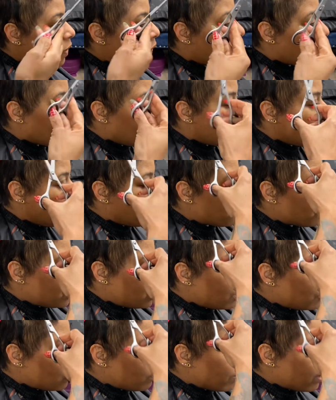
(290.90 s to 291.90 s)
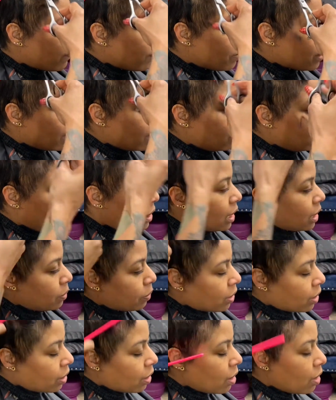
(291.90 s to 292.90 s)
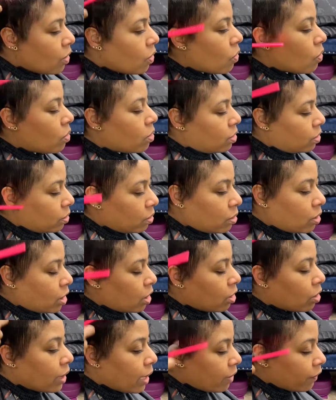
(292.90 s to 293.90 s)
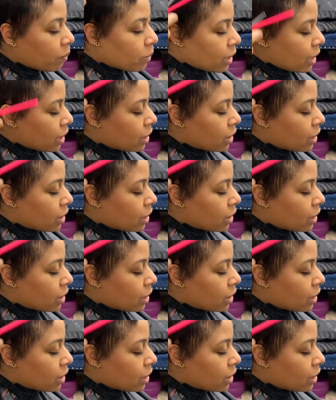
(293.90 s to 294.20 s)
so when I get to the front of her hair, I'm really just going to do